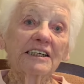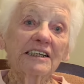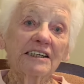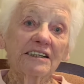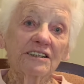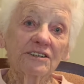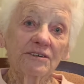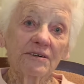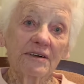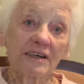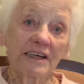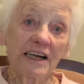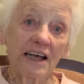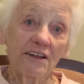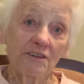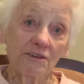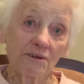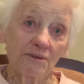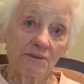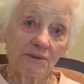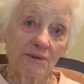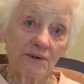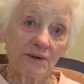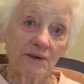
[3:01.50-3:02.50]
into
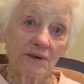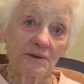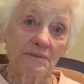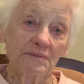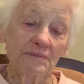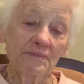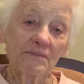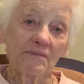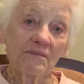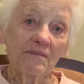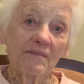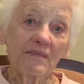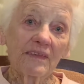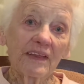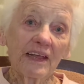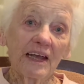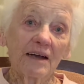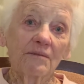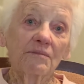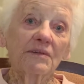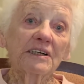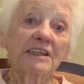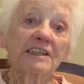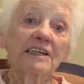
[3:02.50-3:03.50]
another room
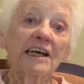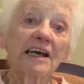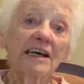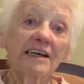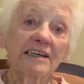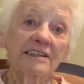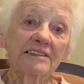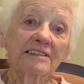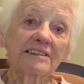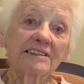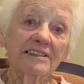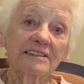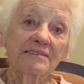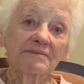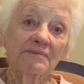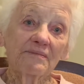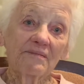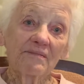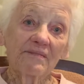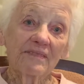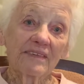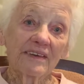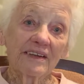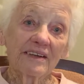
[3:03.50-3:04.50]
and we danced.
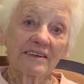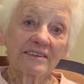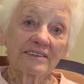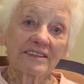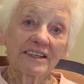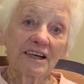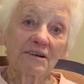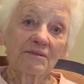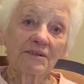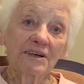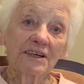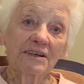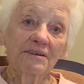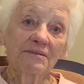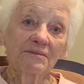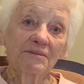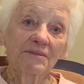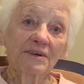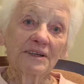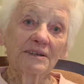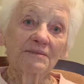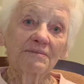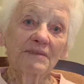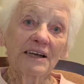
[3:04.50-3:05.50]
So
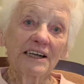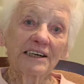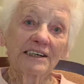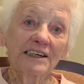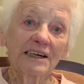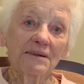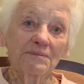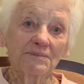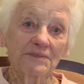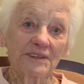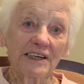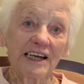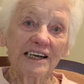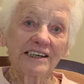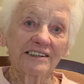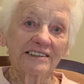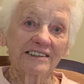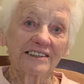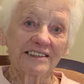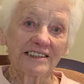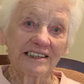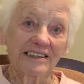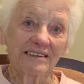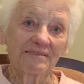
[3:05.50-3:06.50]
we'd end up
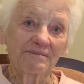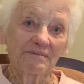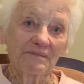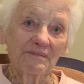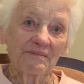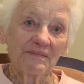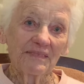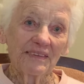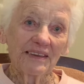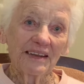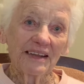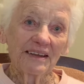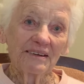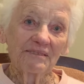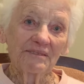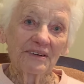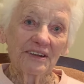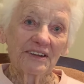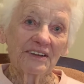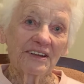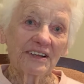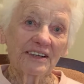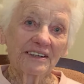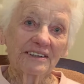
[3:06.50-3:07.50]
dancing
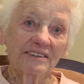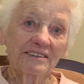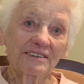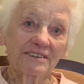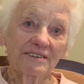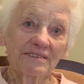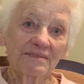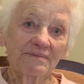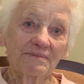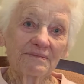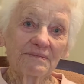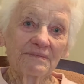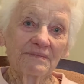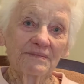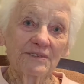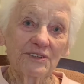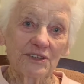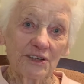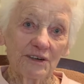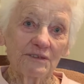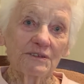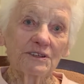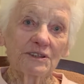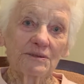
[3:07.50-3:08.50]
with the
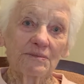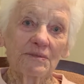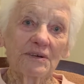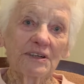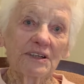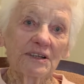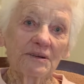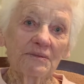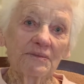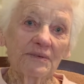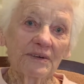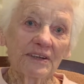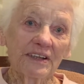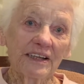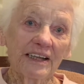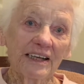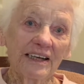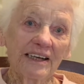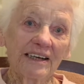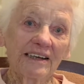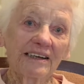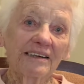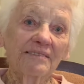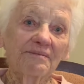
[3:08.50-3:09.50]
servicemen that were
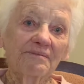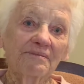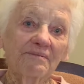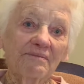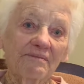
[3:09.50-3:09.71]
there. It